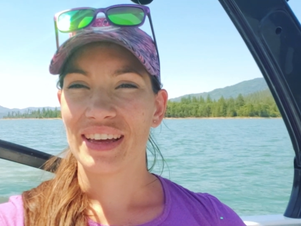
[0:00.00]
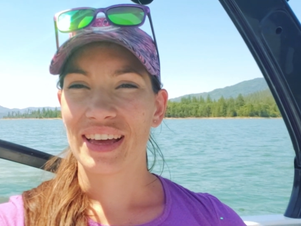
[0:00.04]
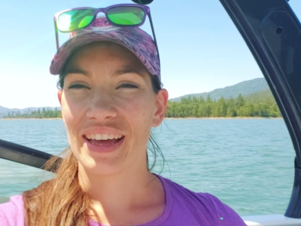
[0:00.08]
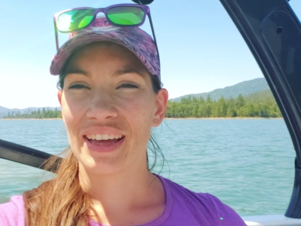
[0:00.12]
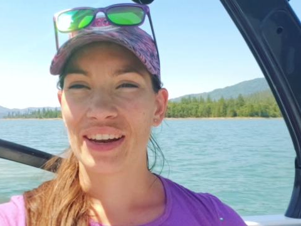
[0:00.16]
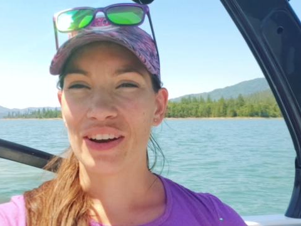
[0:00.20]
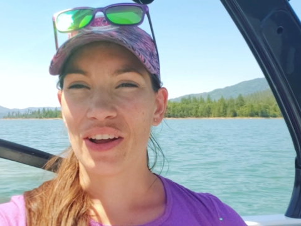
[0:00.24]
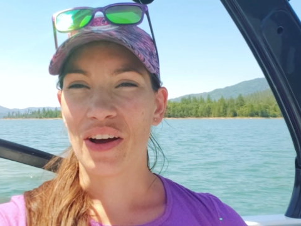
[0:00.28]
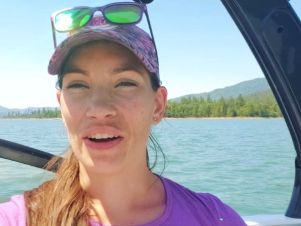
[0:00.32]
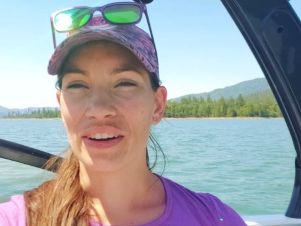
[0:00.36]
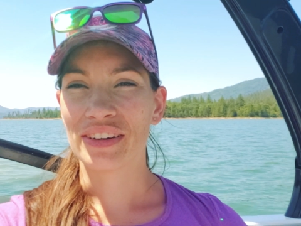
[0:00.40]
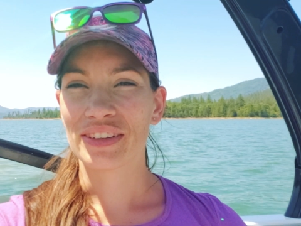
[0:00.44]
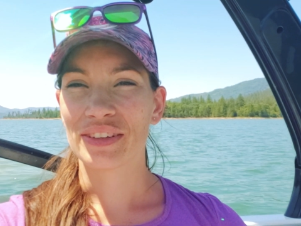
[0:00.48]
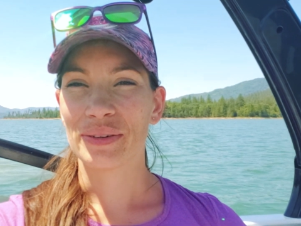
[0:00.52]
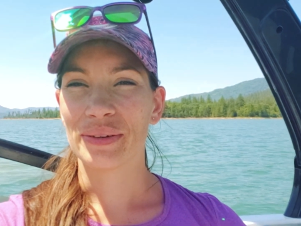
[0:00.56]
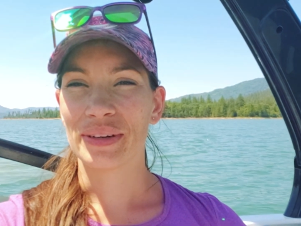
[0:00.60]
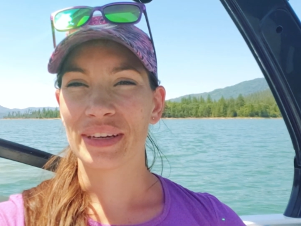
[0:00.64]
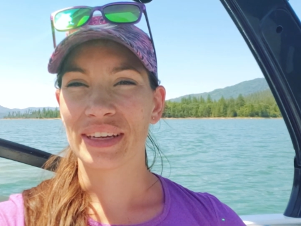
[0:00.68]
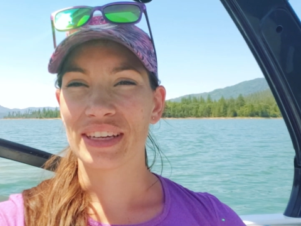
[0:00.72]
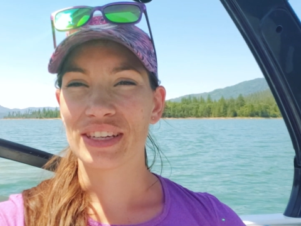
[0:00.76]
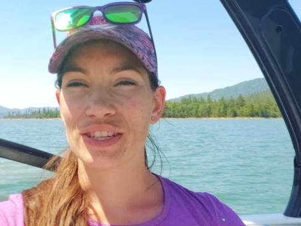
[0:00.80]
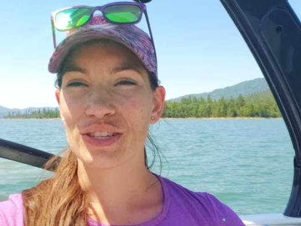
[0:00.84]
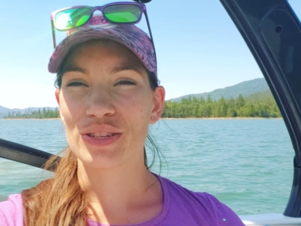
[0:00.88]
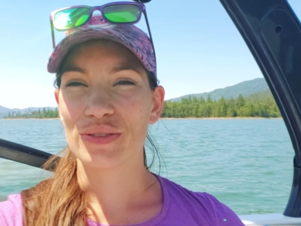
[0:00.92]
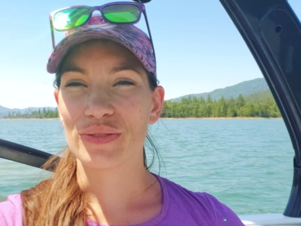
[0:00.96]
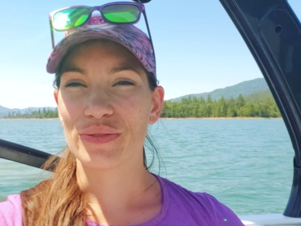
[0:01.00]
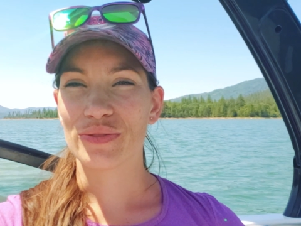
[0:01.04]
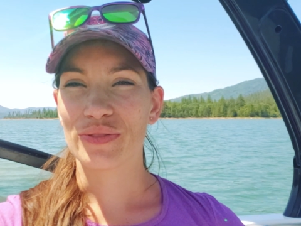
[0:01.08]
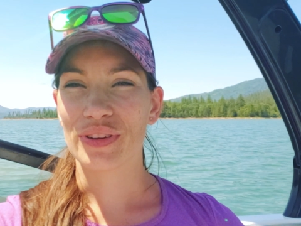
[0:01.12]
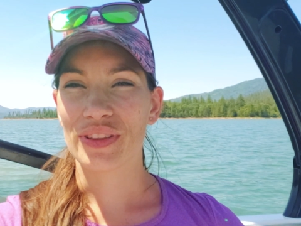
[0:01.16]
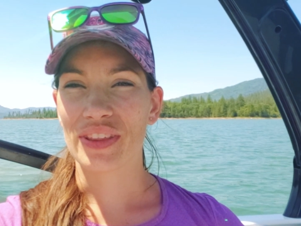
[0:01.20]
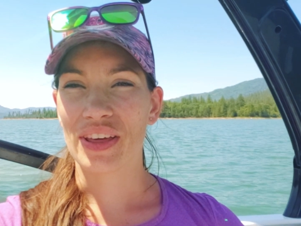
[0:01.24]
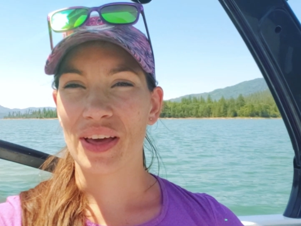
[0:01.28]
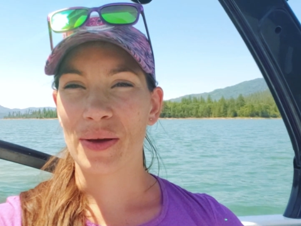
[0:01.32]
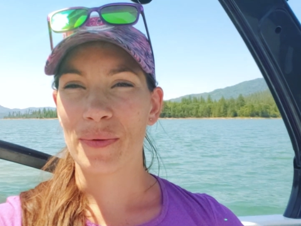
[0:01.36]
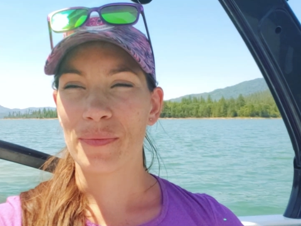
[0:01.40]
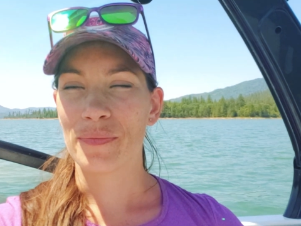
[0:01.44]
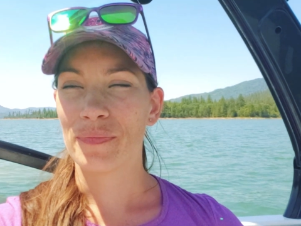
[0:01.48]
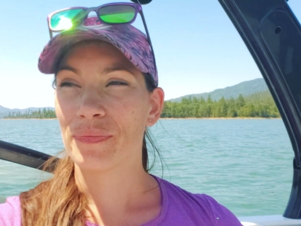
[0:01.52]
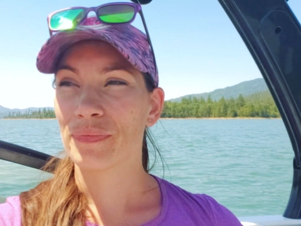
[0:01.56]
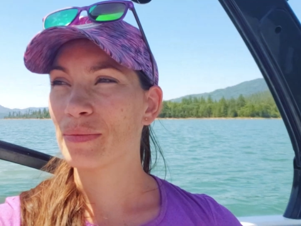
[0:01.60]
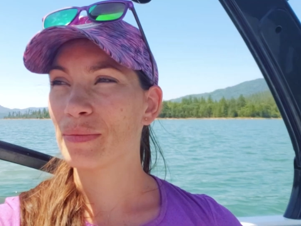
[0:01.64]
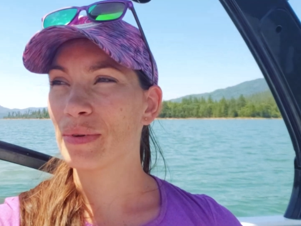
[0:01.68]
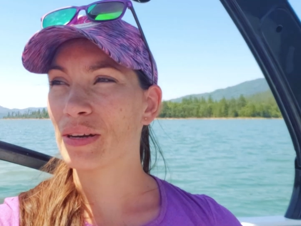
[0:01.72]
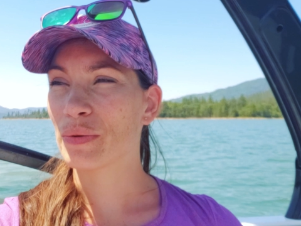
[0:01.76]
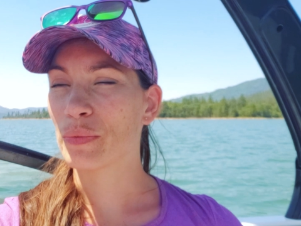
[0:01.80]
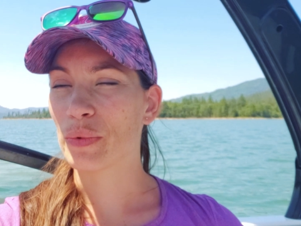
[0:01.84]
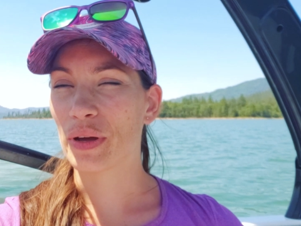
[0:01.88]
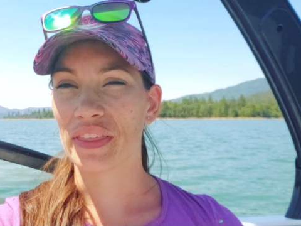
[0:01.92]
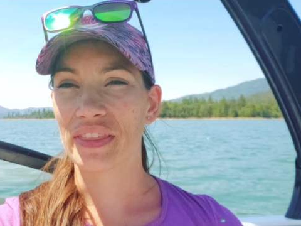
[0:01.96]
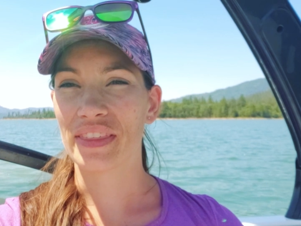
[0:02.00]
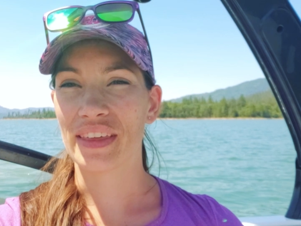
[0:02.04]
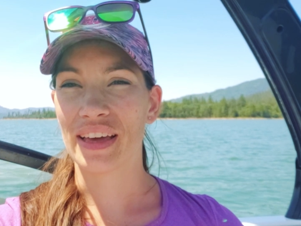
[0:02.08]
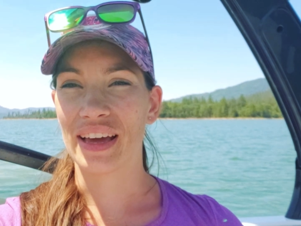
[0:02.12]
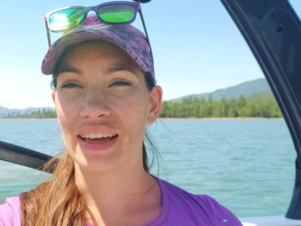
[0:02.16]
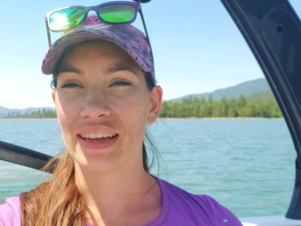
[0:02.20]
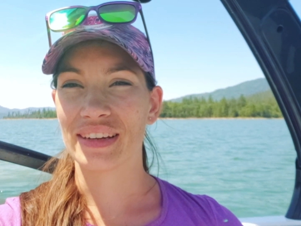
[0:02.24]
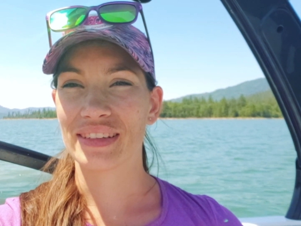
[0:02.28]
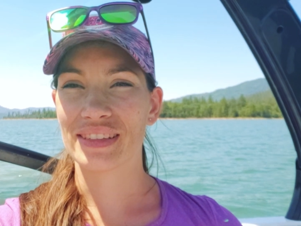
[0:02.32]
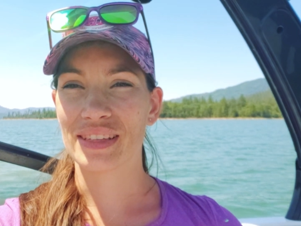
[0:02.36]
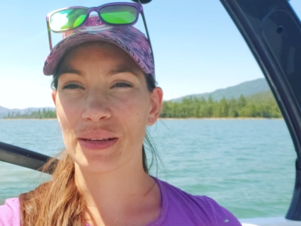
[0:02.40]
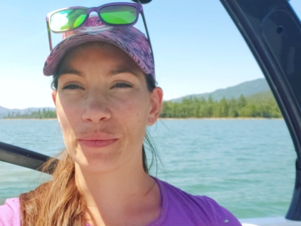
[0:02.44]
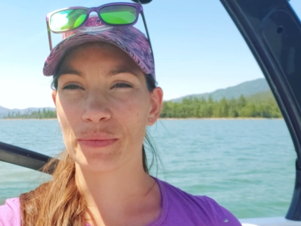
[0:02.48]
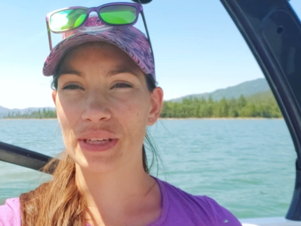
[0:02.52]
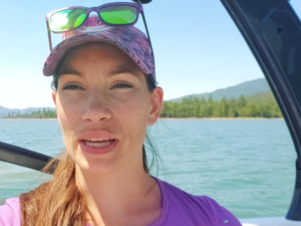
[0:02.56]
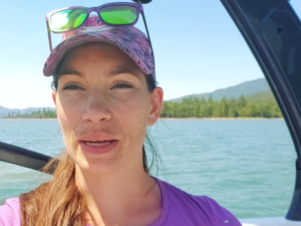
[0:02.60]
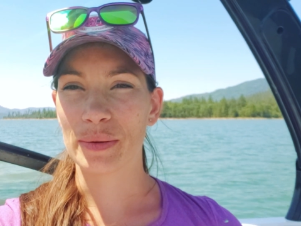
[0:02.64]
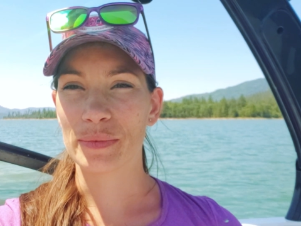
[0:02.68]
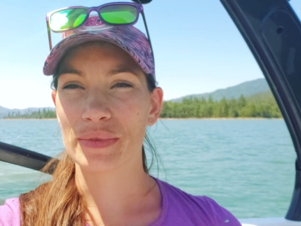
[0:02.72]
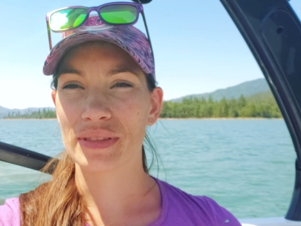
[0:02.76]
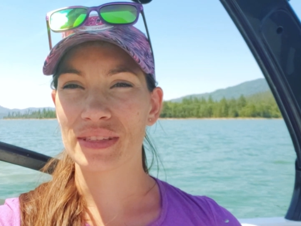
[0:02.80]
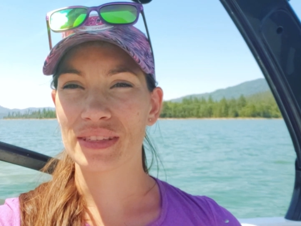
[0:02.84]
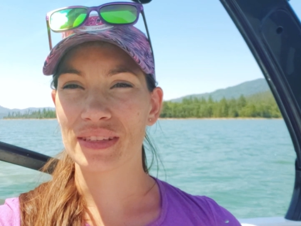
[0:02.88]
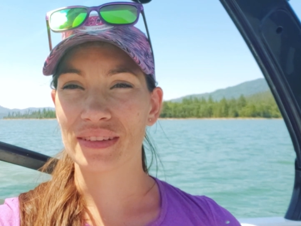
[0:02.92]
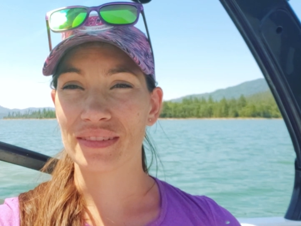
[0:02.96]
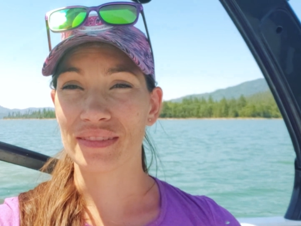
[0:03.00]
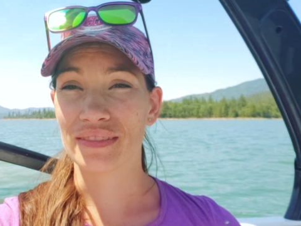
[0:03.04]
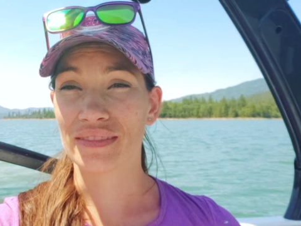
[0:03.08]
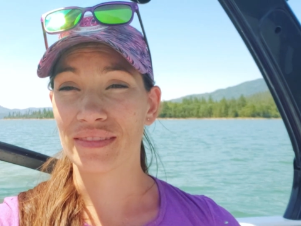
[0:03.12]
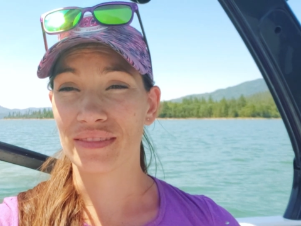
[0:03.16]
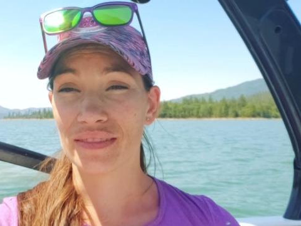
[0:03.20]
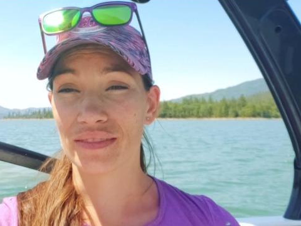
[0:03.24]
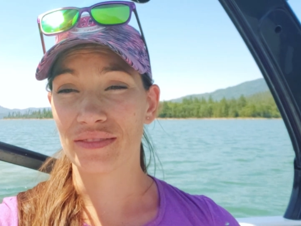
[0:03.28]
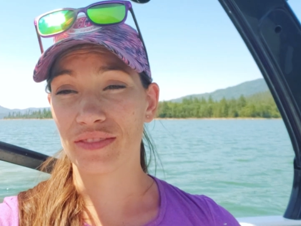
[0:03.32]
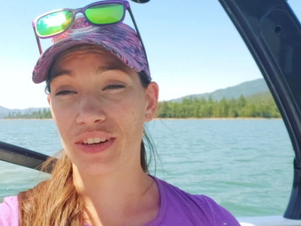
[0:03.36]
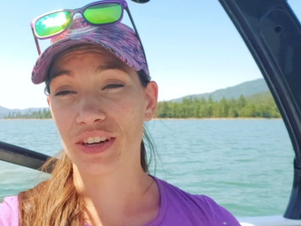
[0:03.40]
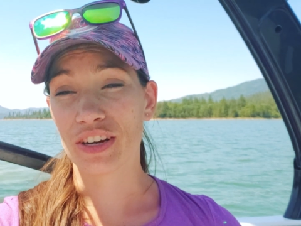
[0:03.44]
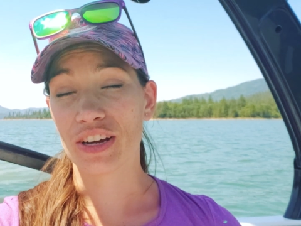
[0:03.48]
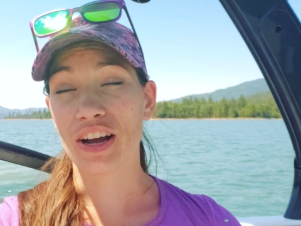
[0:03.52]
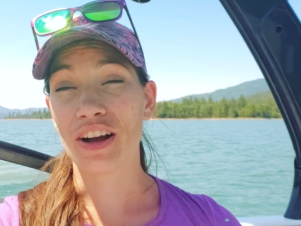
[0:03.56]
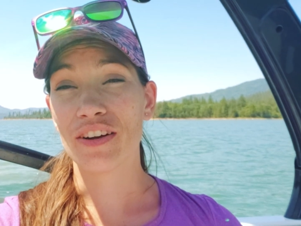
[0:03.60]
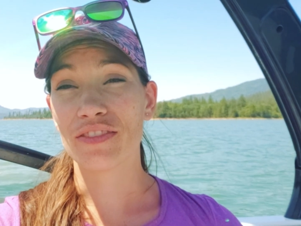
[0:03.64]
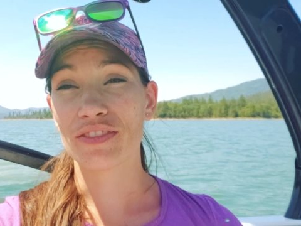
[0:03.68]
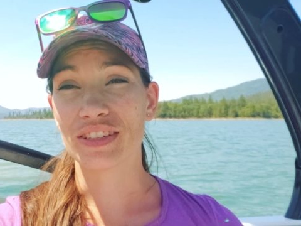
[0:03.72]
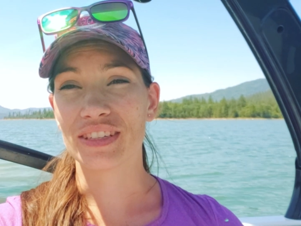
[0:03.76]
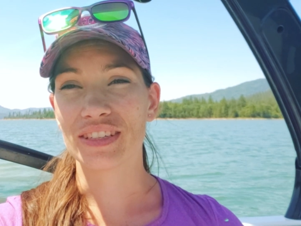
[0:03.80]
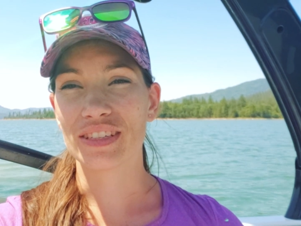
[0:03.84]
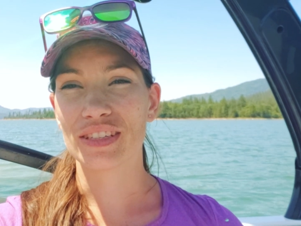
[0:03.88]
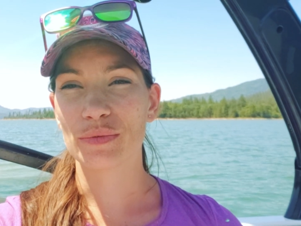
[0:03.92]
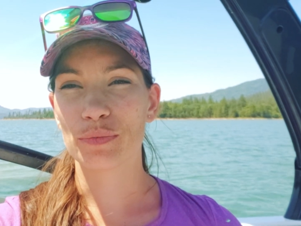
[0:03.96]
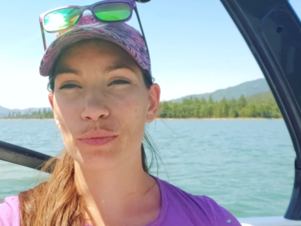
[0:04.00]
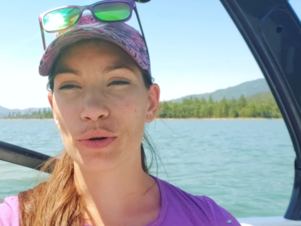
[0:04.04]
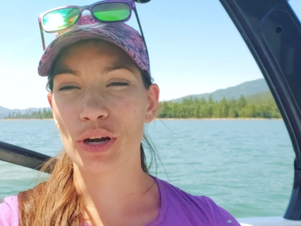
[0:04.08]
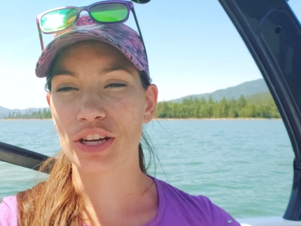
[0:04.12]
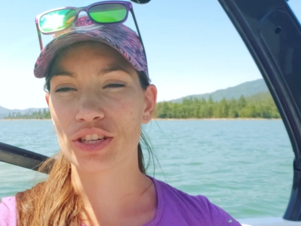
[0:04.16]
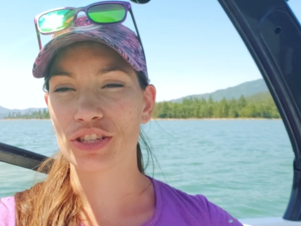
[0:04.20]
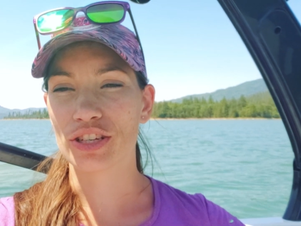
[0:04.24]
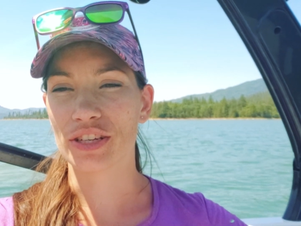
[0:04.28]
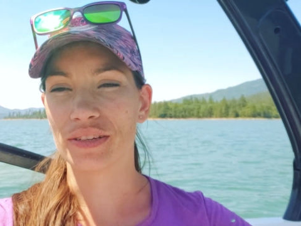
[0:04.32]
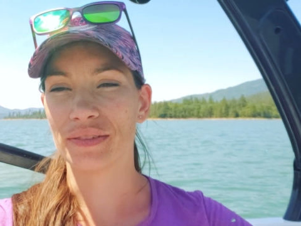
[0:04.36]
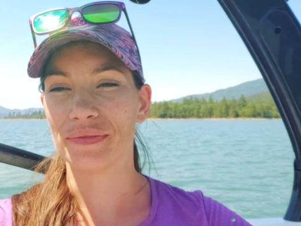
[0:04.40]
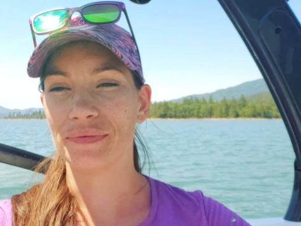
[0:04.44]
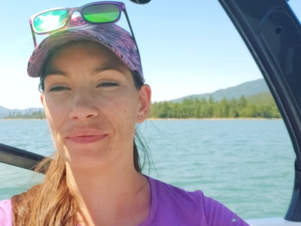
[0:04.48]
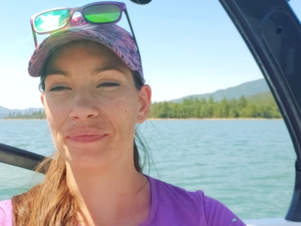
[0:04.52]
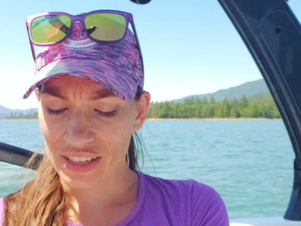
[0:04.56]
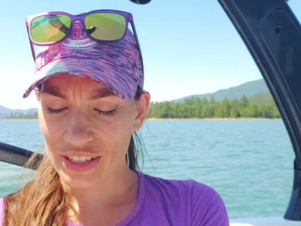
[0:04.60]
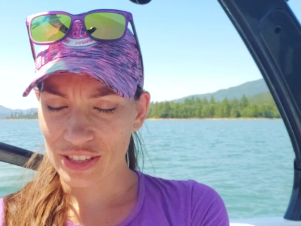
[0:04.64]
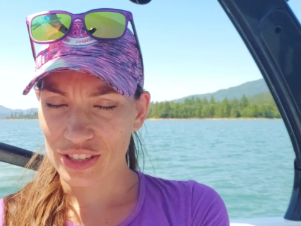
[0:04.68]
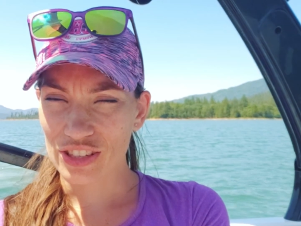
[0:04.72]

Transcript: an ongoing issue for them, and with that, sometimes very often depression.